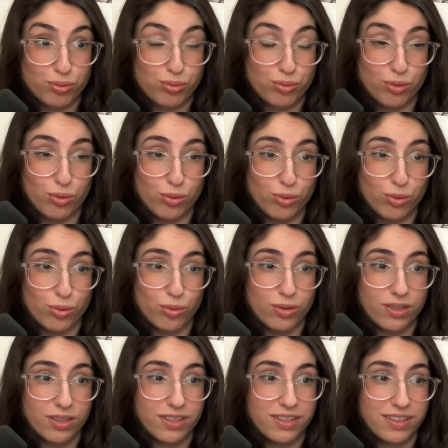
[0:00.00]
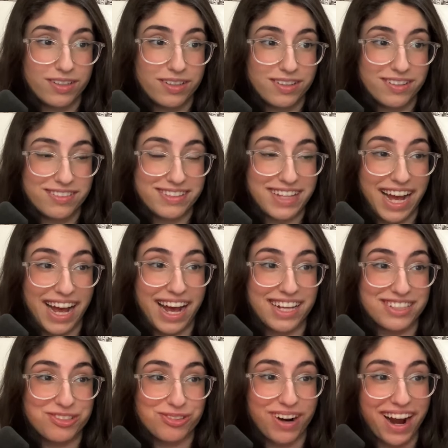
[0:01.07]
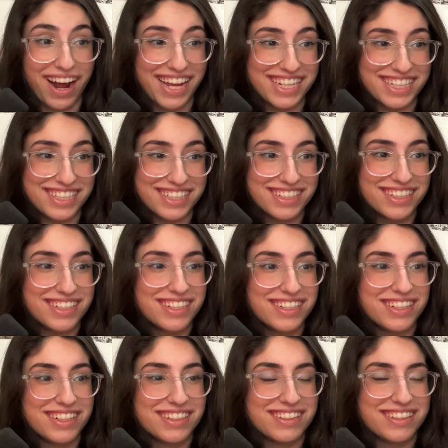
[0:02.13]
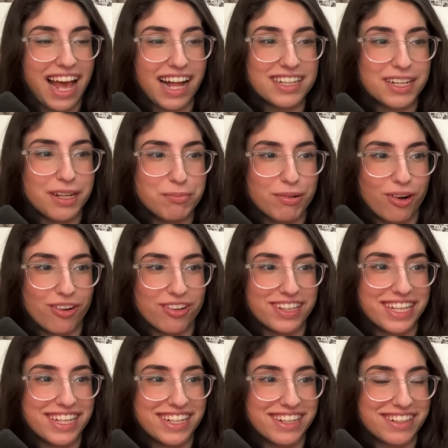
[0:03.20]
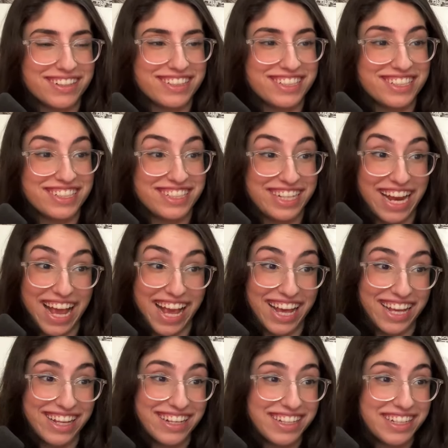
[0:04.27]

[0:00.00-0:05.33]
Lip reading: Ooh, that's right. Tell him, Bolin! Shit!